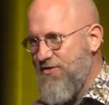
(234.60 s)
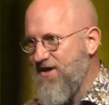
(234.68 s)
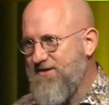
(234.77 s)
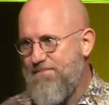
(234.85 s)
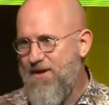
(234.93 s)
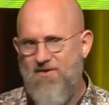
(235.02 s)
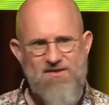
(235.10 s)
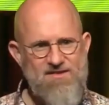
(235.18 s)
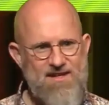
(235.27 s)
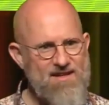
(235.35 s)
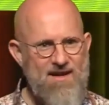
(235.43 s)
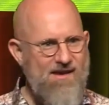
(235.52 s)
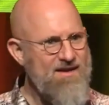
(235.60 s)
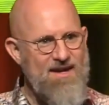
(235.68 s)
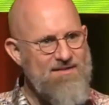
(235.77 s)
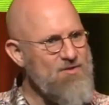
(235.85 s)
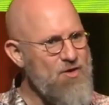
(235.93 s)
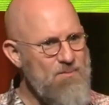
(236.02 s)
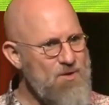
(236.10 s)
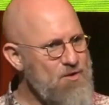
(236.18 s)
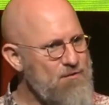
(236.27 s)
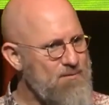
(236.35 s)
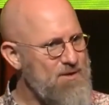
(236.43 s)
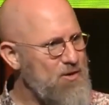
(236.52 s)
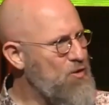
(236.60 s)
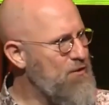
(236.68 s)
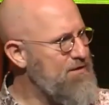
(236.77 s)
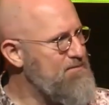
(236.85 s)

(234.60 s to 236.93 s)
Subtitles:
you're experiencing, it's not immune from the law of